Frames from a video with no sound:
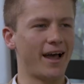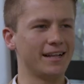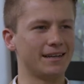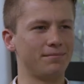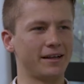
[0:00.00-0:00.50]

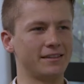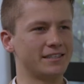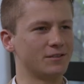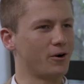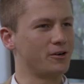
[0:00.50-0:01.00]
hands up like
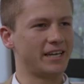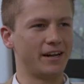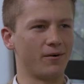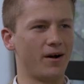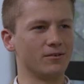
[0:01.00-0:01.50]
this and
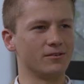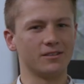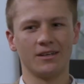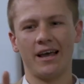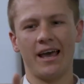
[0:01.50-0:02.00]
rotate
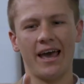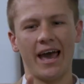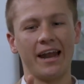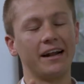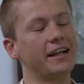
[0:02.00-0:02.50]
around,
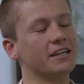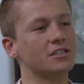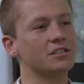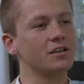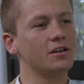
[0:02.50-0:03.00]
and it
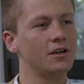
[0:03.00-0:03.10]
gets